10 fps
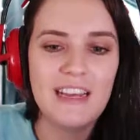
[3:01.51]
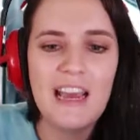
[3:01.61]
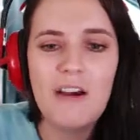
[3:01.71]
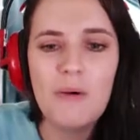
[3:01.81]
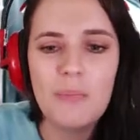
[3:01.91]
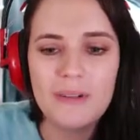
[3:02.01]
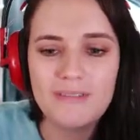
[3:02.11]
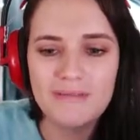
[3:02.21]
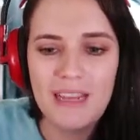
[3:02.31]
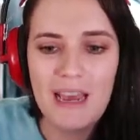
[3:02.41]
Help.
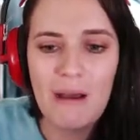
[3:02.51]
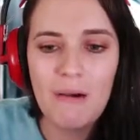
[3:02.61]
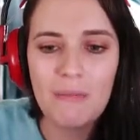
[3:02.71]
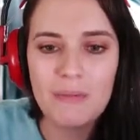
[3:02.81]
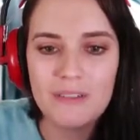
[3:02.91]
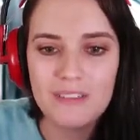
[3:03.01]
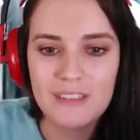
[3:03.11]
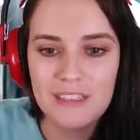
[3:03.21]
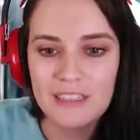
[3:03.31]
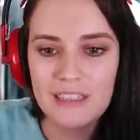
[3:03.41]
Help.
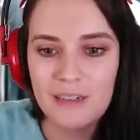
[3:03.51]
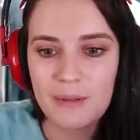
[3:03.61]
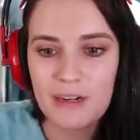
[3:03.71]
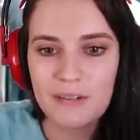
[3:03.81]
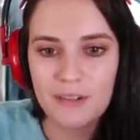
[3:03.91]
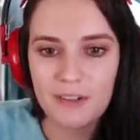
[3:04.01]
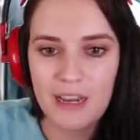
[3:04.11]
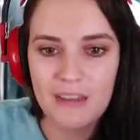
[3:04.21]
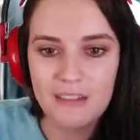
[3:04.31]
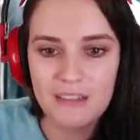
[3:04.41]
There we go.
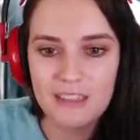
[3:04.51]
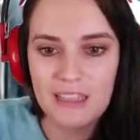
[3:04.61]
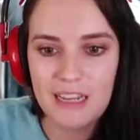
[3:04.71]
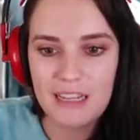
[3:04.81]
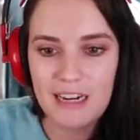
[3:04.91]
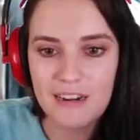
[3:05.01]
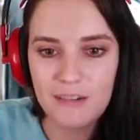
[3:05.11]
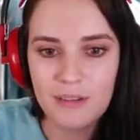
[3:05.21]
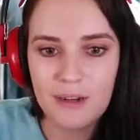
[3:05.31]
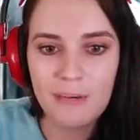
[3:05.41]
Okay. Did that get out?
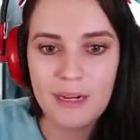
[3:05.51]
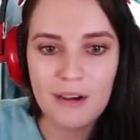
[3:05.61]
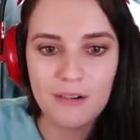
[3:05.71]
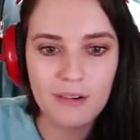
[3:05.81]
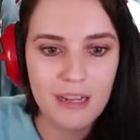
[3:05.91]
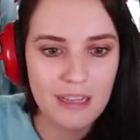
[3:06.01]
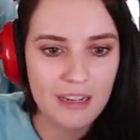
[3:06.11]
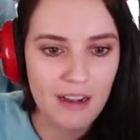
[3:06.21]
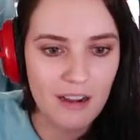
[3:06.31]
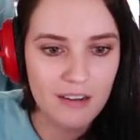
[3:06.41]
There we go. Okay, thank
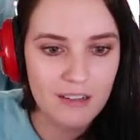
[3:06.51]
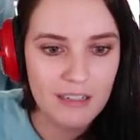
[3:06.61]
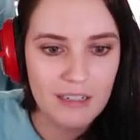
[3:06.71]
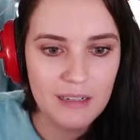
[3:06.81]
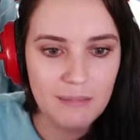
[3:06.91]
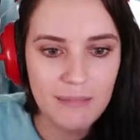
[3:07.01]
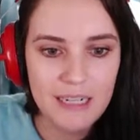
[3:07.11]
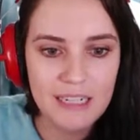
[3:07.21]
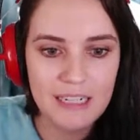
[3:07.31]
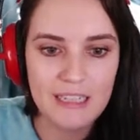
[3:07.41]
God.
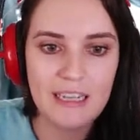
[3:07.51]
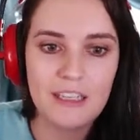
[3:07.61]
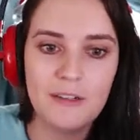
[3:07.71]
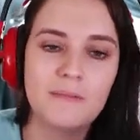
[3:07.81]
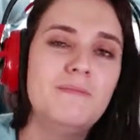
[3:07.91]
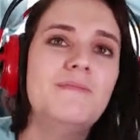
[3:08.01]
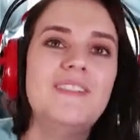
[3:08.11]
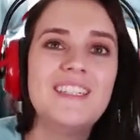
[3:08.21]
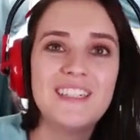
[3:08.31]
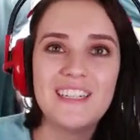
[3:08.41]
Medkit, thank you.
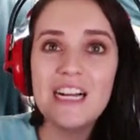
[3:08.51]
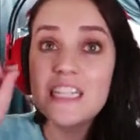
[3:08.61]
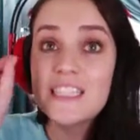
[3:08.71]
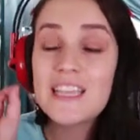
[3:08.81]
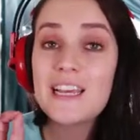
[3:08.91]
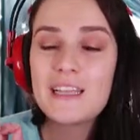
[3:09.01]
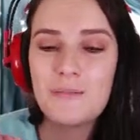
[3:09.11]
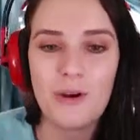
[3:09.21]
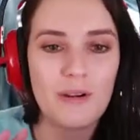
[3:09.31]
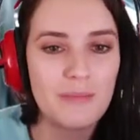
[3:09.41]
Slightly
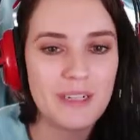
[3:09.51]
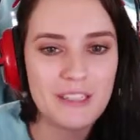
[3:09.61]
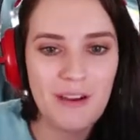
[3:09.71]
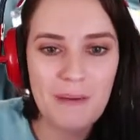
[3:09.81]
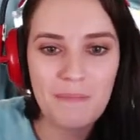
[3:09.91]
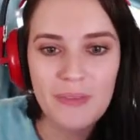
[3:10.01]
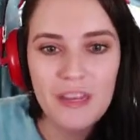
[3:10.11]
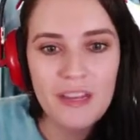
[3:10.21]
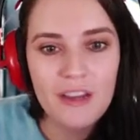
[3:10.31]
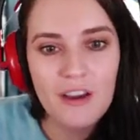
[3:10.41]
broken, but it's fine.
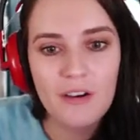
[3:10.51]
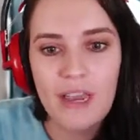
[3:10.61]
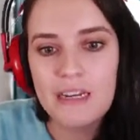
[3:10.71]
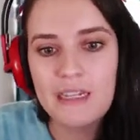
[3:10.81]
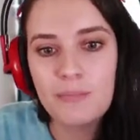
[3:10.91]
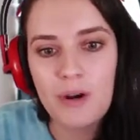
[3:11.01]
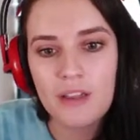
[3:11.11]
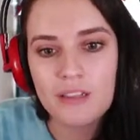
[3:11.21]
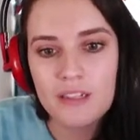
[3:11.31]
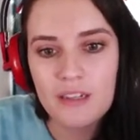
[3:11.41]
Okay, deep
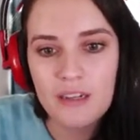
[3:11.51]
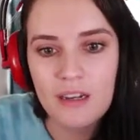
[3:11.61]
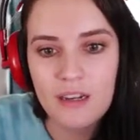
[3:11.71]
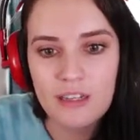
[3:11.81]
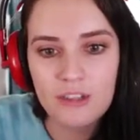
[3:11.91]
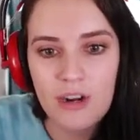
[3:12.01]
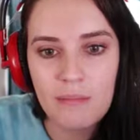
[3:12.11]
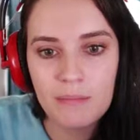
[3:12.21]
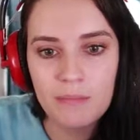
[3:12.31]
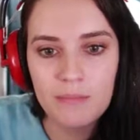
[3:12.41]
breaths.
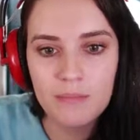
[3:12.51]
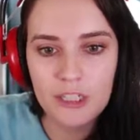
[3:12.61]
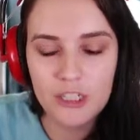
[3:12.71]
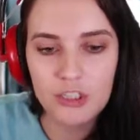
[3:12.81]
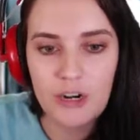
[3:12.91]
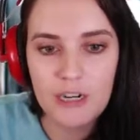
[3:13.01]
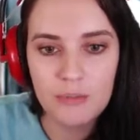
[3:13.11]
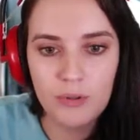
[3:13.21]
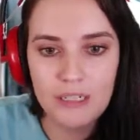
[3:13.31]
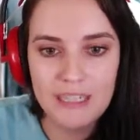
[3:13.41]
Extract
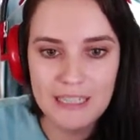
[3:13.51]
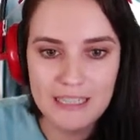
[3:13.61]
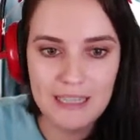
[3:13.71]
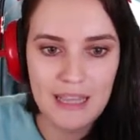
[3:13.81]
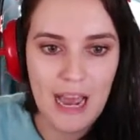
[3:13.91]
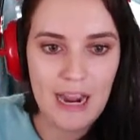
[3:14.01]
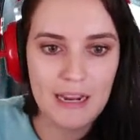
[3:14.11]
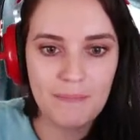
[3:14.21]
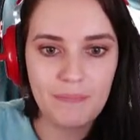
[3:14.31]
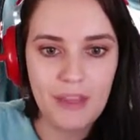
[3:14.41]
bullet in
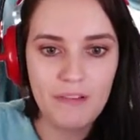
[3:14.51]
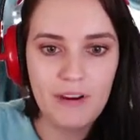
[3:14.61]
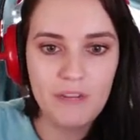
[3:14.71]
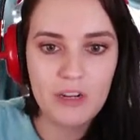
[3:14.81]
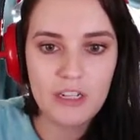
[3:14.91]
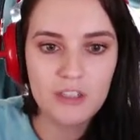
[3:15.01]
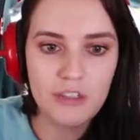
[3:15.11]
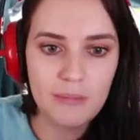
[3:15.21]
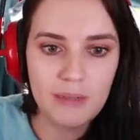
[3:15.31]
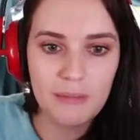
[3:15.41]
thigh. I've never cut so
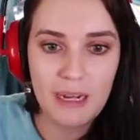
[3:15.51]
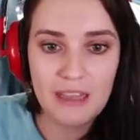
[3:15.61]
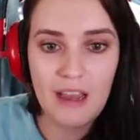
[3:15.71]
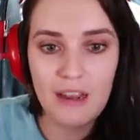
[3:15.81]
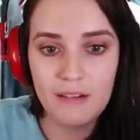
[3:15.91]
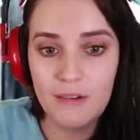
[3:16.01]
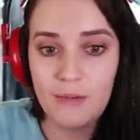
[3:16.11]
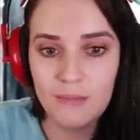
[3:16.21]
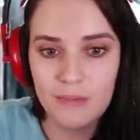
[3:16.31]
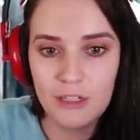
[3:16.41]
deep in my thigh. Oh,
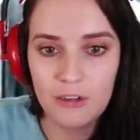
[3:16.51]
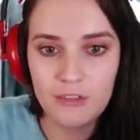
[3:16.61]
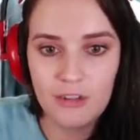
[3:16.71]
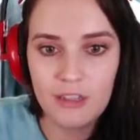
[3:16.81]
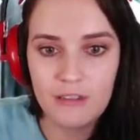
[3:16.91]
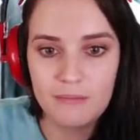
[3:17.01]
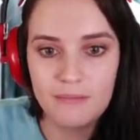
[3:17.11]
here goes nothing.